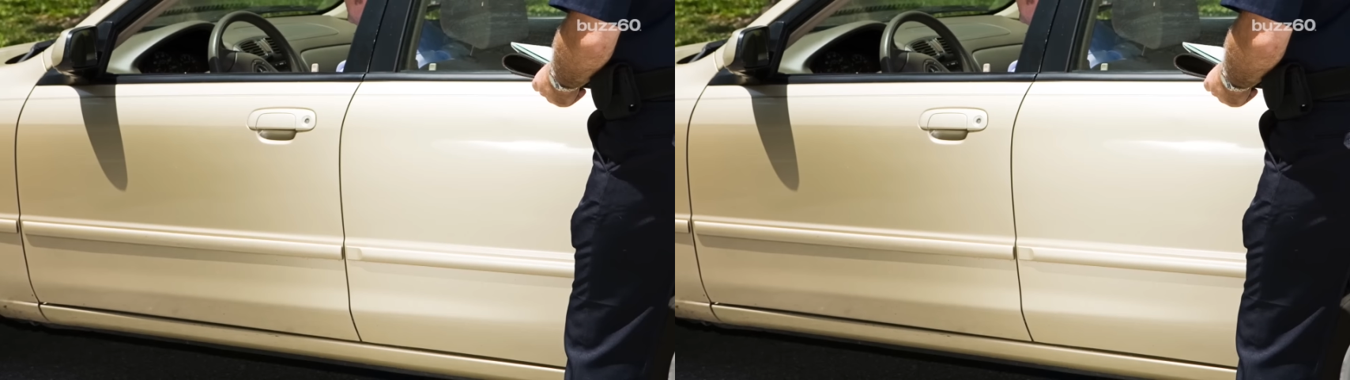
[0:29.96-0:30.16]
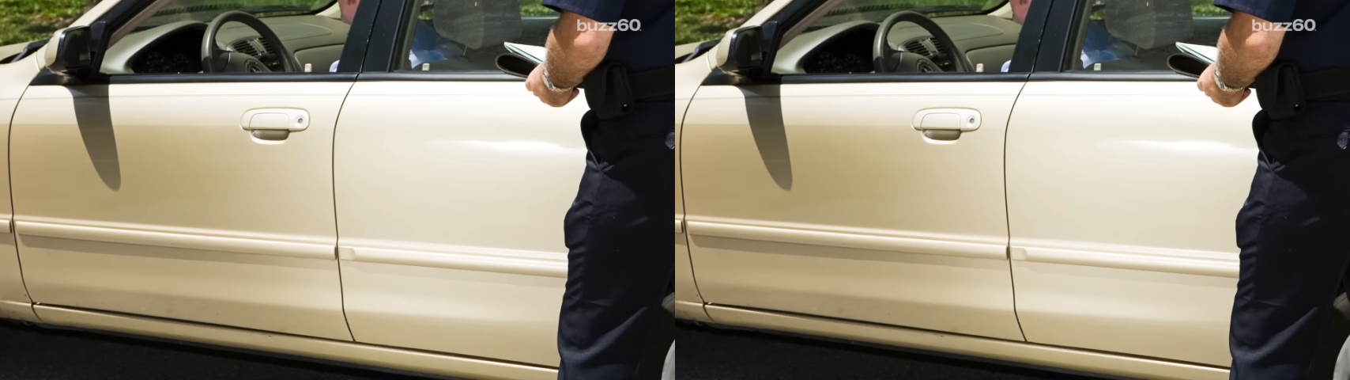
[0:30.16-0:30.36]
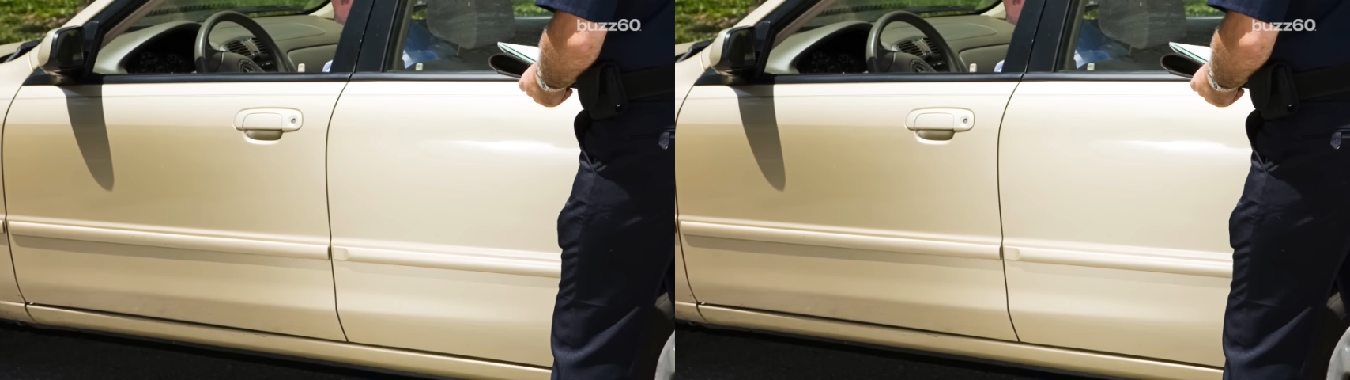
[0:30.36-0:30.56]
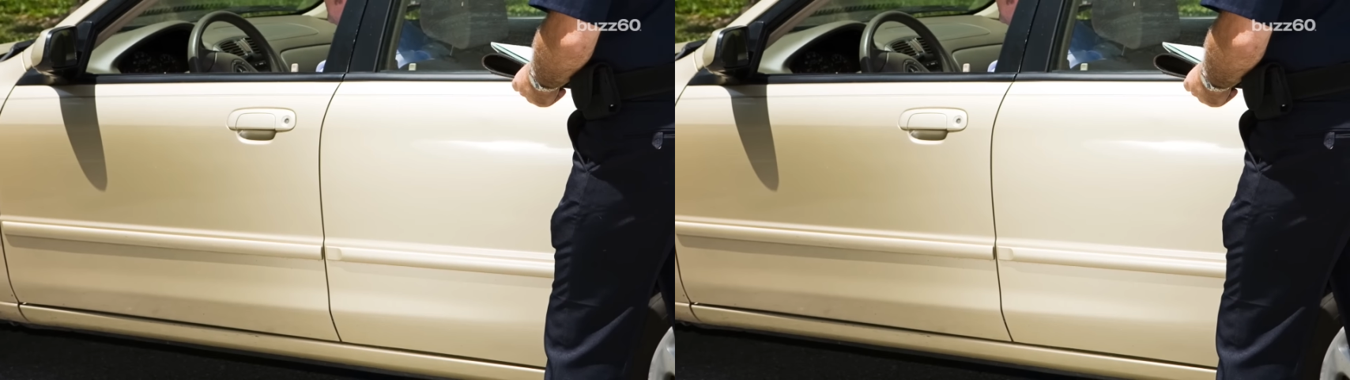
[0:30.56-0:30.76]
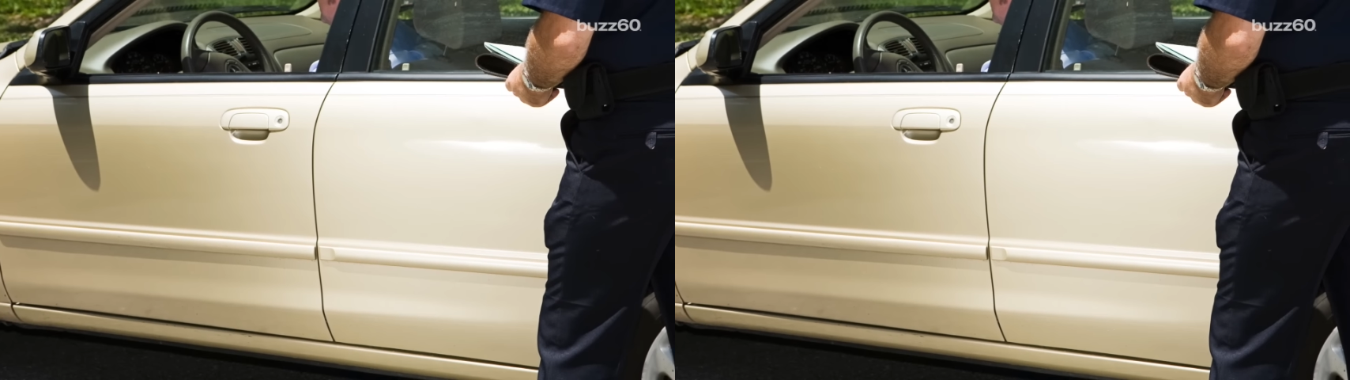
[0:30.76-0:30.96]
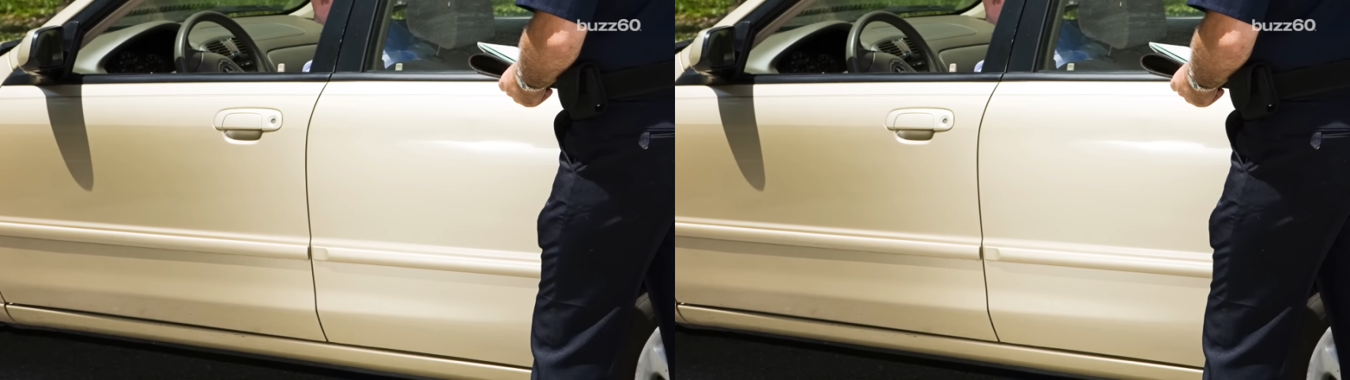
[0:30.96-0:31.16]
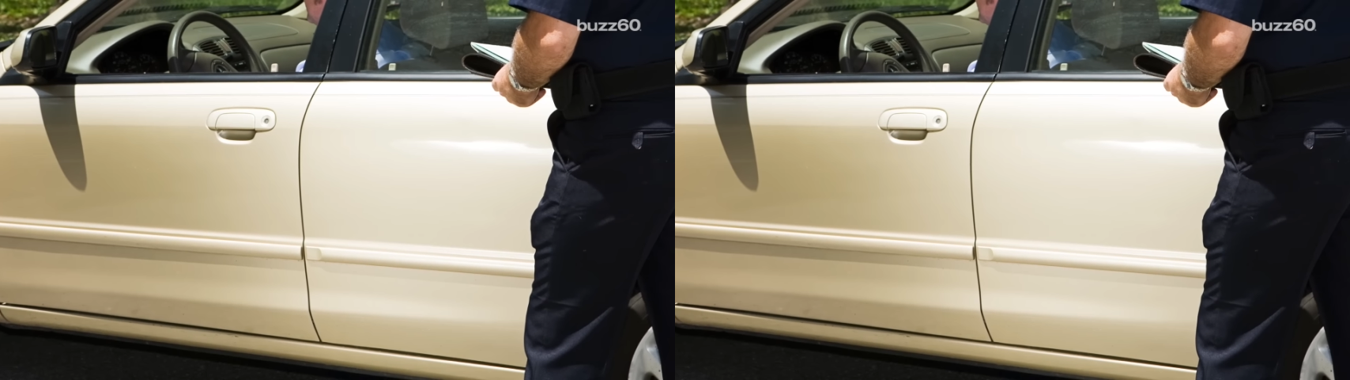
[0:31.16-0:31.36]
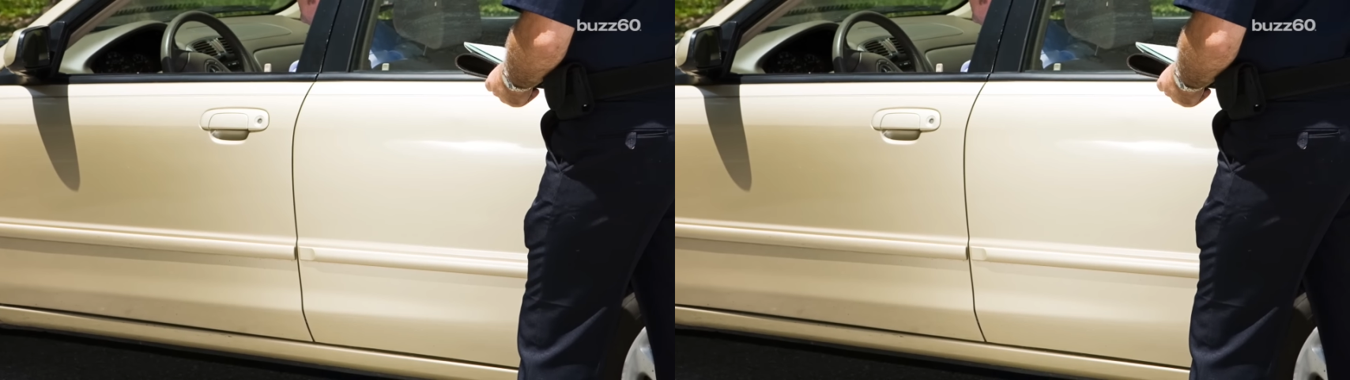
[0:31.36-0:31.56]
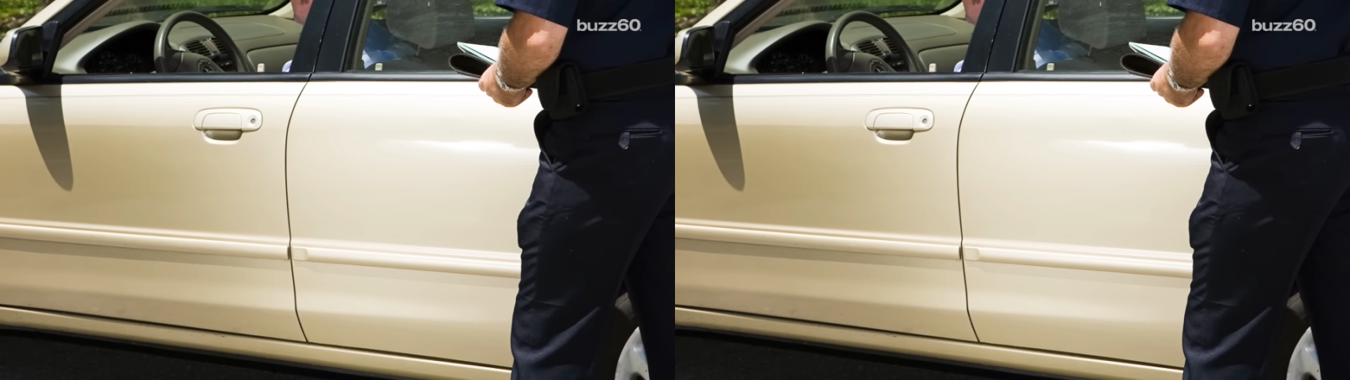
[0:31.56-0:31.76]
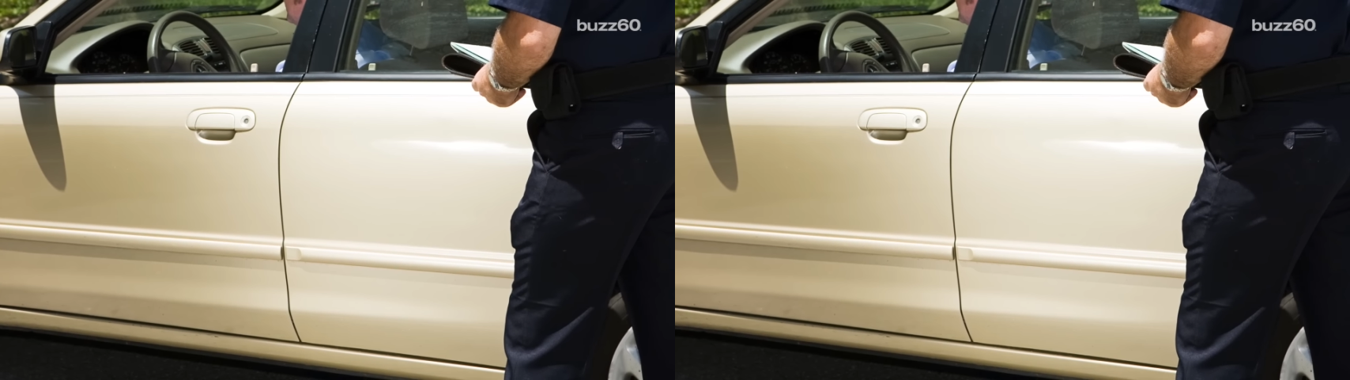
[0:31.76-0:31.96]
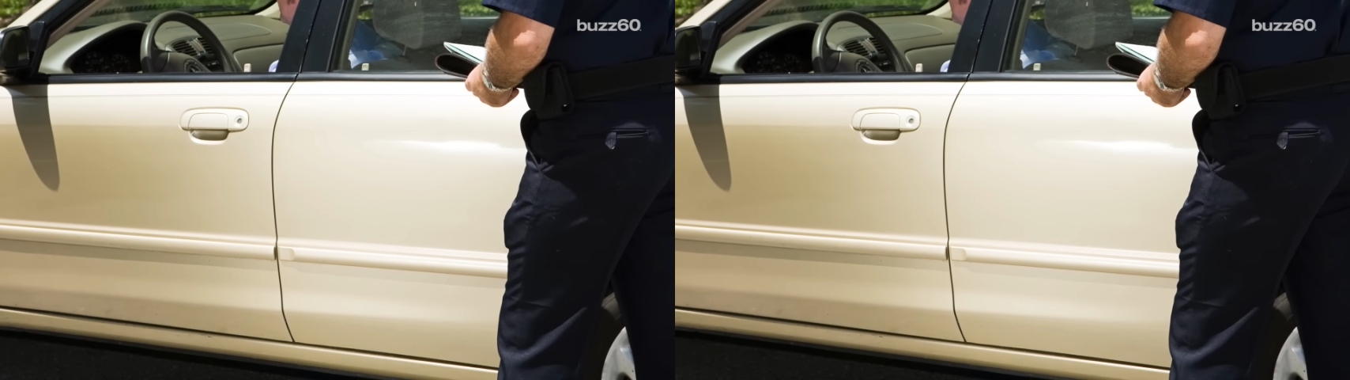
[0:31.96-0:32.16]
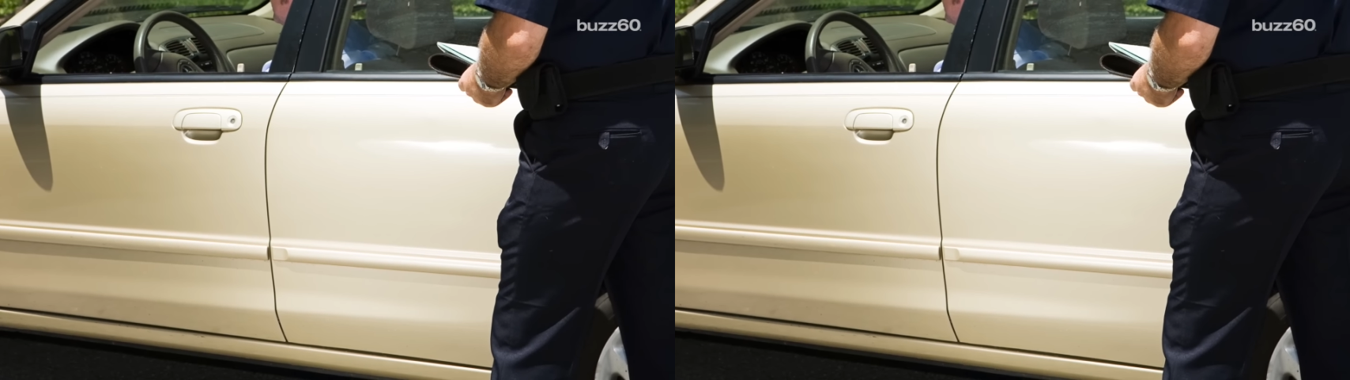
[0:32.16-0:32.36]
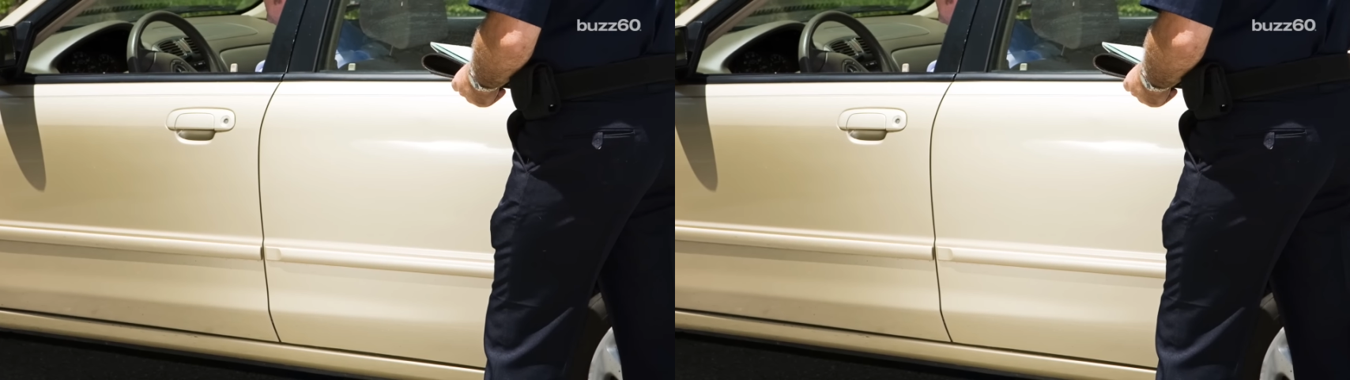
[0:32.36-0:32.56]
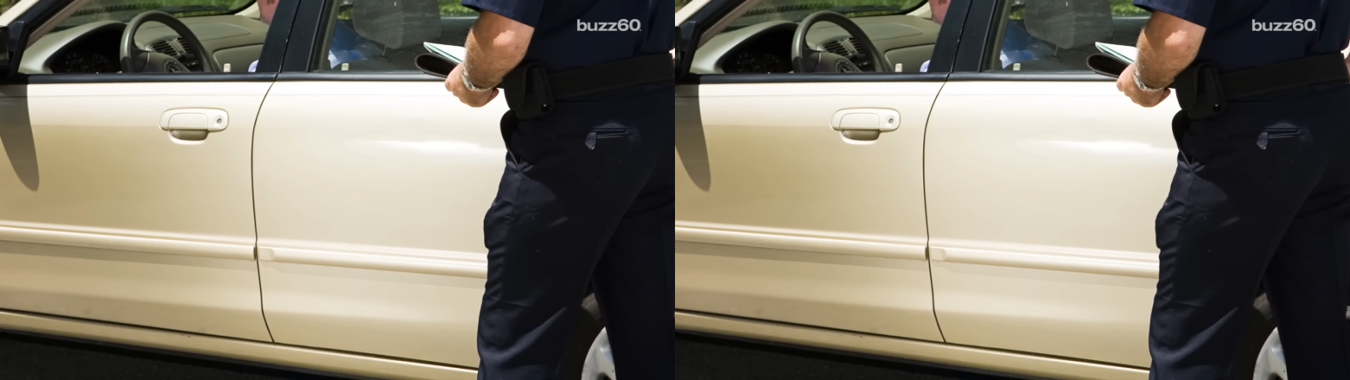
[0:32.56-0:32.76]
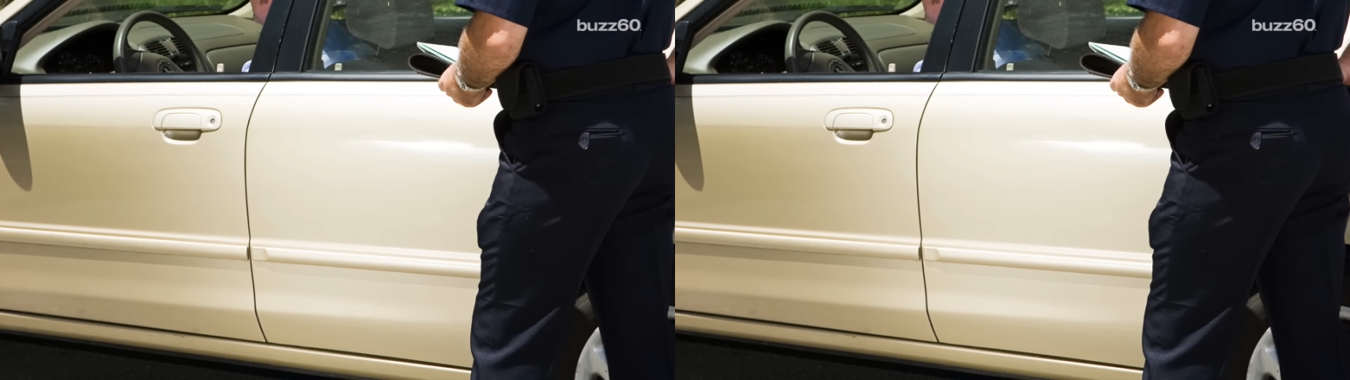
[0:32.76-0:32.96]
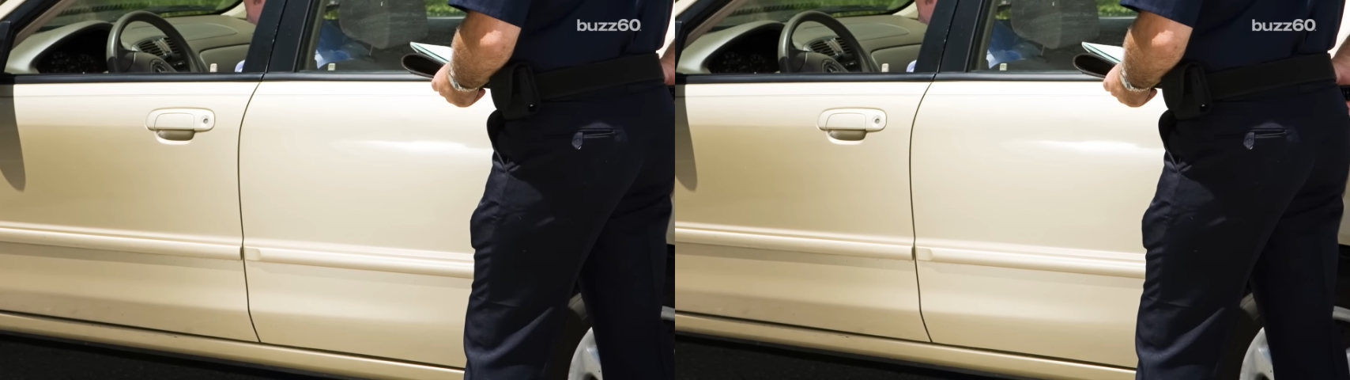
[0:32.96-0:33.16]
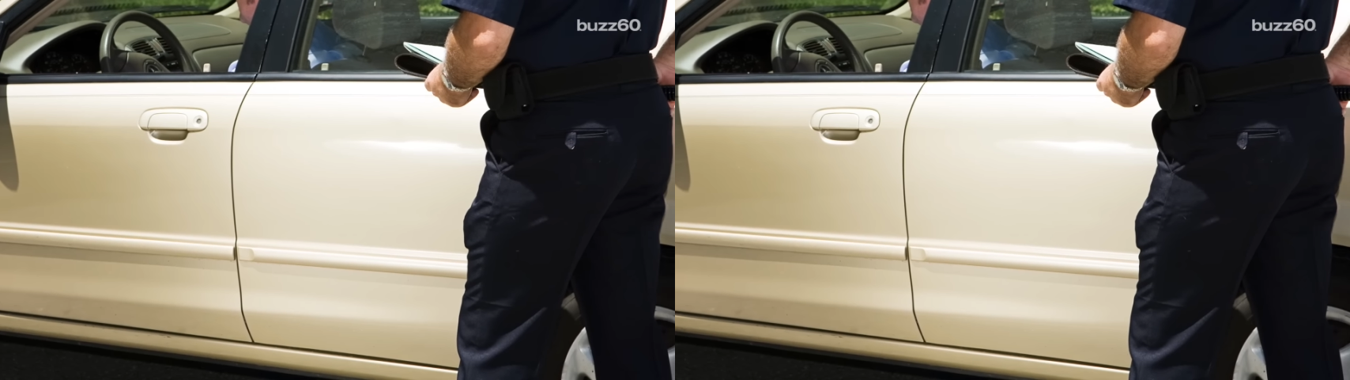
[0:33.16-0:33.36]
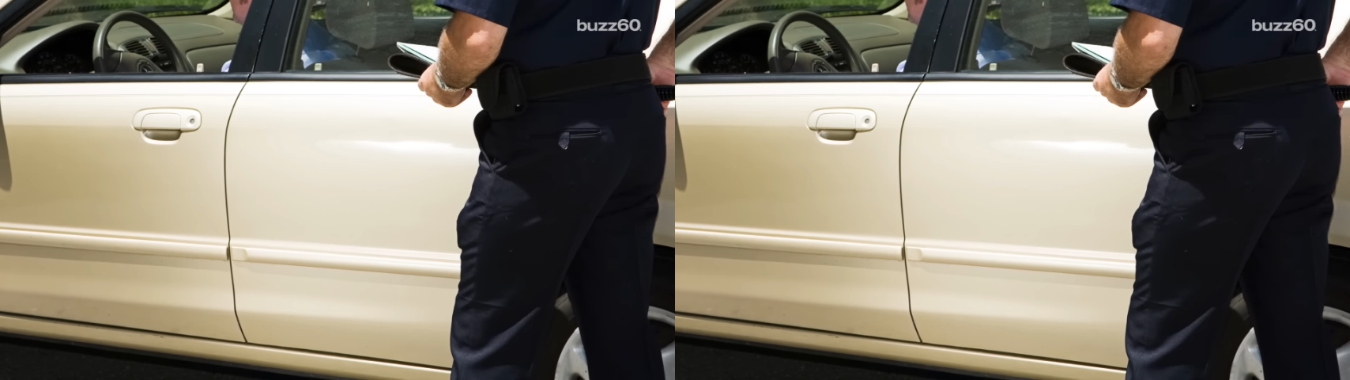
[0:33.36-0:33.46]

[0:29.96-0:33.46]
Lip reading: Nobody's mouth can be seen.